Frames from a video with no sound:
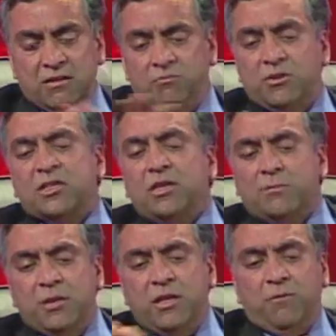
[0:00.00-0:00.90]
just let
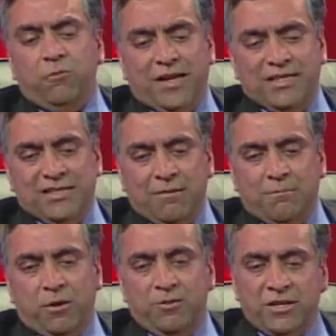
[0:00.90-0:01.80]
me give you an
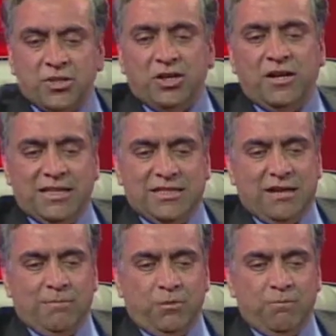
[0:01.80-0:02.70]
example, internal
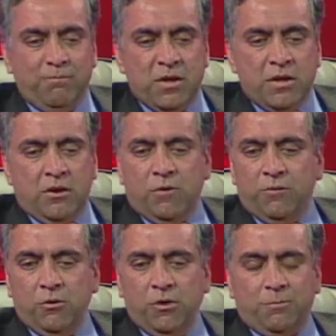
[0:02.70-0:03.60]
example of
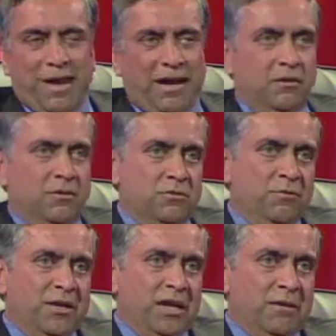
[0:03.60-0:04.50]
Hewlett-Packard. So
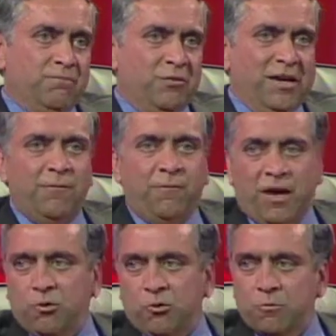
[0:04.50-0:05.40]
we have
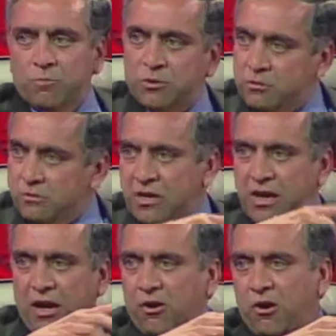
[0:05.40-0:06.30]
25 rooms
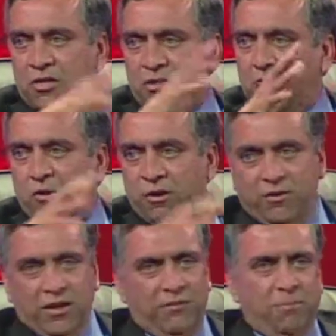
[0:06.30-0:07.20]
across the world. We
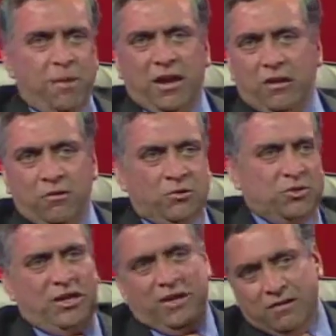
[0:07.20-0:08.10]
have in Bangalore,
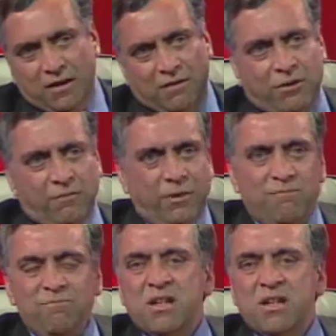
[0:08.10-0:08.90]
China, everywhere.